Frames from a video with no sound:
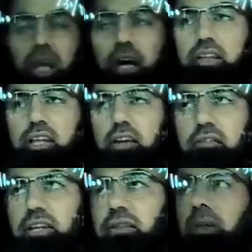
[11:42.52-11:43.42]
11
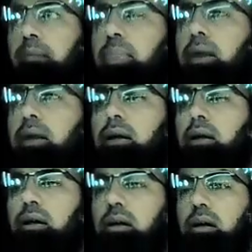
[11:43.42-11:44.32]
kVs.
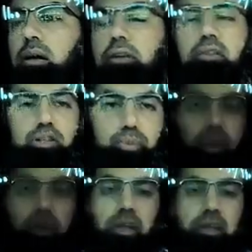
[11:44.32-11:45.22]
Even
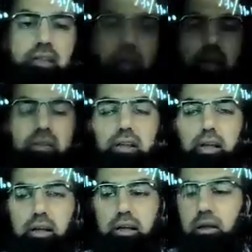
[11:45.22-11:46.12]
specialized lines,
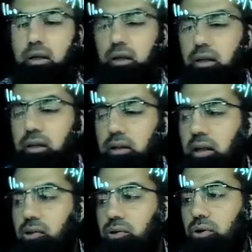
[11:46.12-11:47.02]
like in
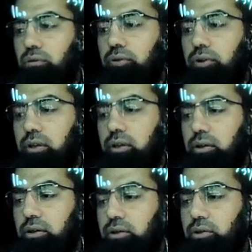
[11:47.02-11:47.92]
case of
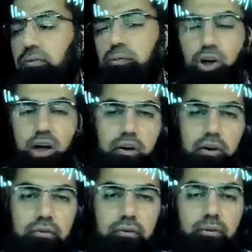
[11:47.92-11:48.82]
so if
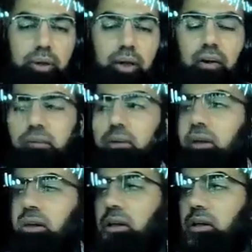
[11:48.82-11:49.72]
you may have
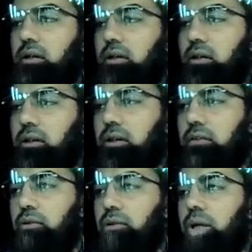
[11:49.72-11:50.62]
if
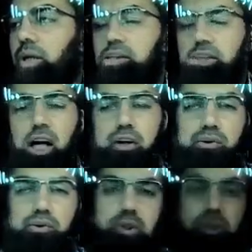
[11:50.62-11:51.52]
you get a chance
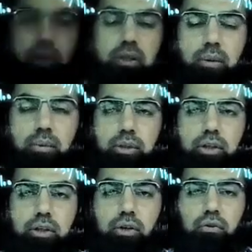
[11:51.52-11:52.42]
to visit the
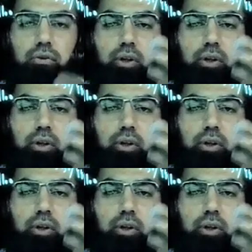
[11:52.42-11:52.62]
substation of